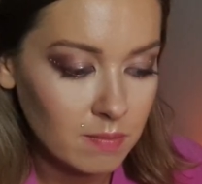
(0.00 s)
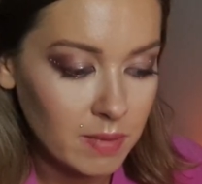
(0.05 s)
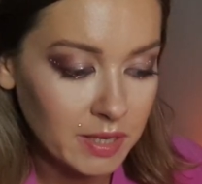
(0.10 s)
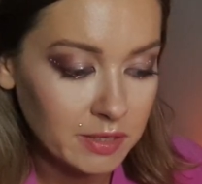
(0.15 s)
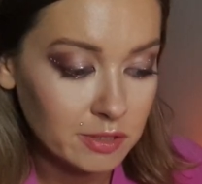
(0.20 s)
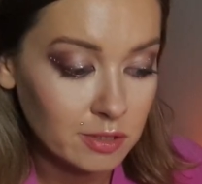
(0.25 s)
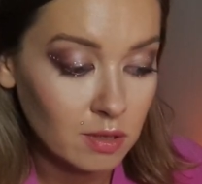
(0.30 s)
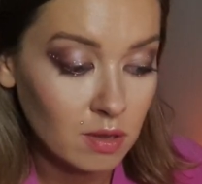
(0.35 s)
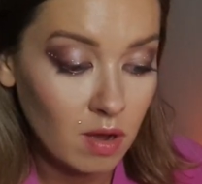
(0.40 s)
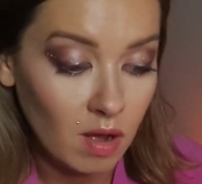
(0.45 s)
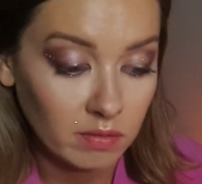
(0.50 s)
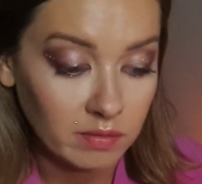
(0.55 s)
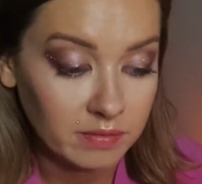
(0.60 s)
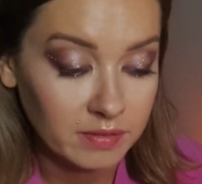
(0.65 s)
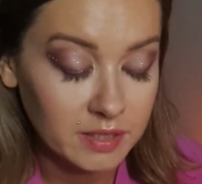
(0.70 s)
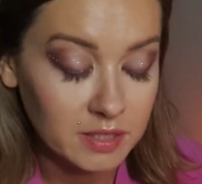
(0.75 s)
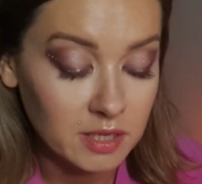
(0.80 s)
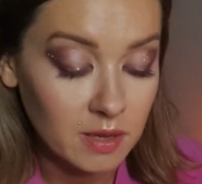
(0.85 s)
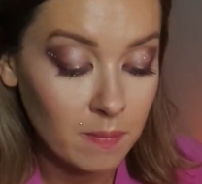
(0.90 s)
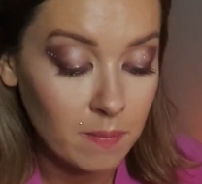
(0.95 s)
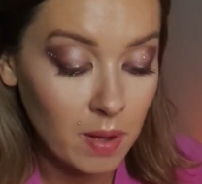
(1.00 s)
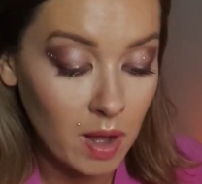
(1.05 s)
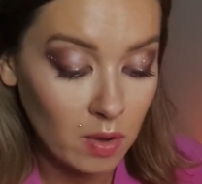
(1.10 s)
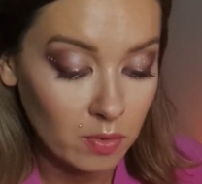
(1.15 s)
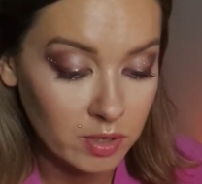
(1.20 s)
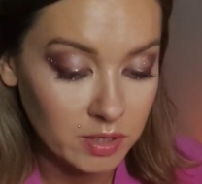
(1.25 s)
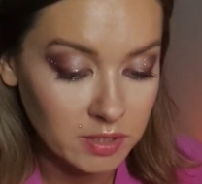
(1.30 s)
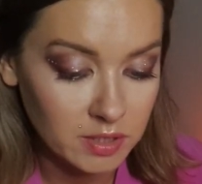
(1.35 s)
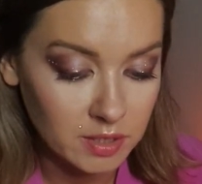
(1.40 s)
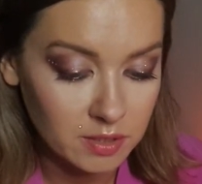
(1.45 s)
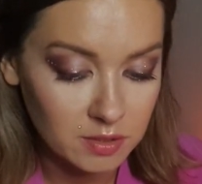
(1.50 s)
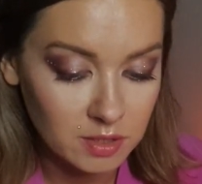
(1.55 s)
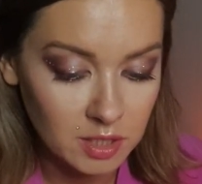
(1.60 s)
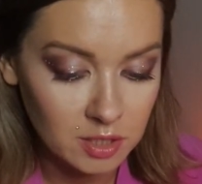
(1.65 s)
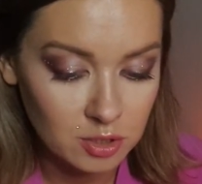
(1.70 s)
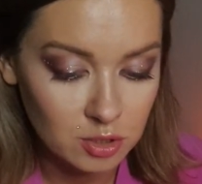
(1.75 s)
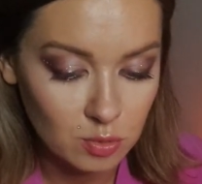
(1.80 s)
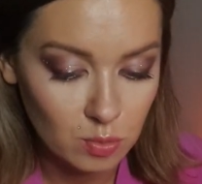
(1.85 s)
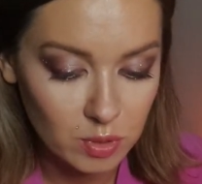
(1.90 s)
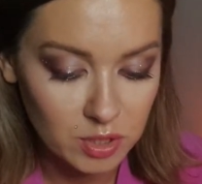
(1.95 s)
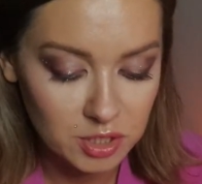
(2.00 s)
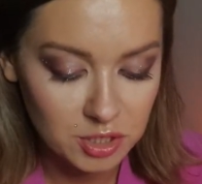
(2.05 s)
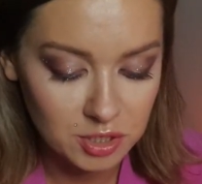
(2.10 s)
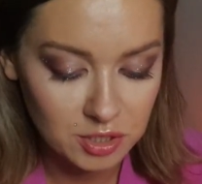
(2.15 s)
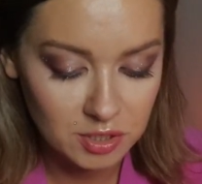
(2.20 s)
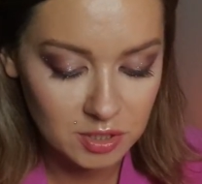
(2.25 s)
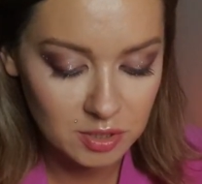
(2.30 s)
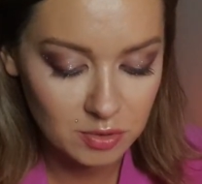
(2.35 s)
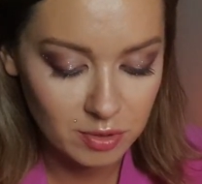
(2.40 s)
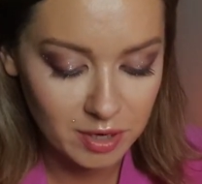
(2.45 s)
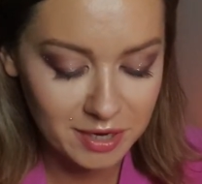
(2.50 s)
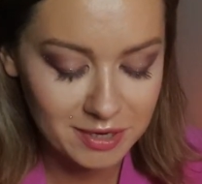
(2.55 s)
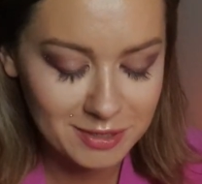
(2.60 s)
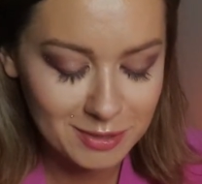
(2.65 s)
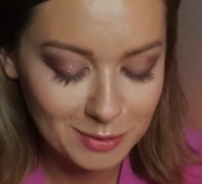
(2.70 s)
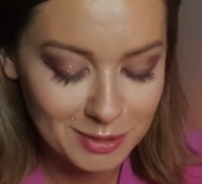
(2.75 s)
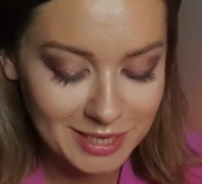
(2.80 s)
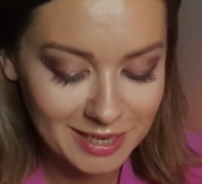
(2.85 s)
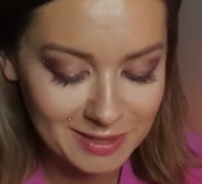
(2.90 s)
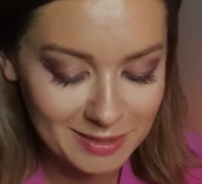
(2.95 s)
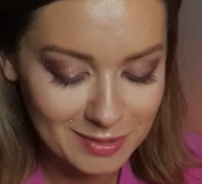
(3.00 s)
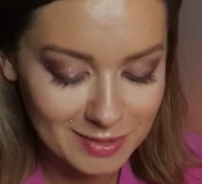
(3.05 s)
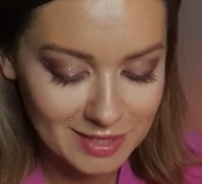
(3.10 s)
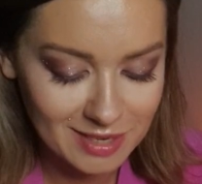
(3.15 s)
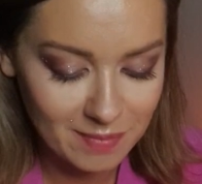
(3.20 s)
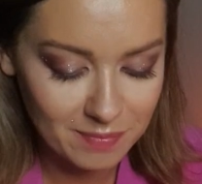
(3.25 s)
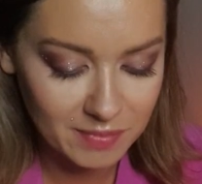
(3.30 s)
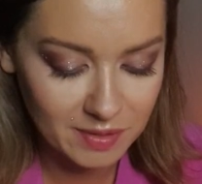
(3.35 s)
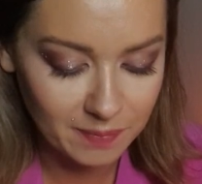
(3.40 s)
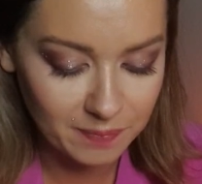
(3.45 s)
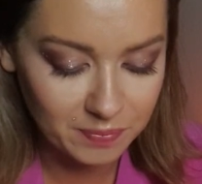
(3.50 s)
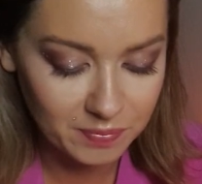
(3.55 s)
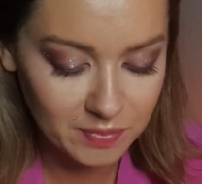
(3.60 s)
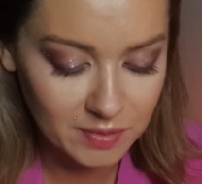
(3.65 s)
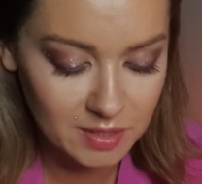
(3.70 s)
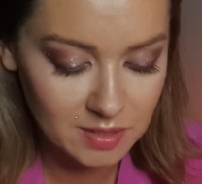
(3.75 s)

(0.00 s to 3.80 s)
mental conflict about it and intuition trying to tell you something.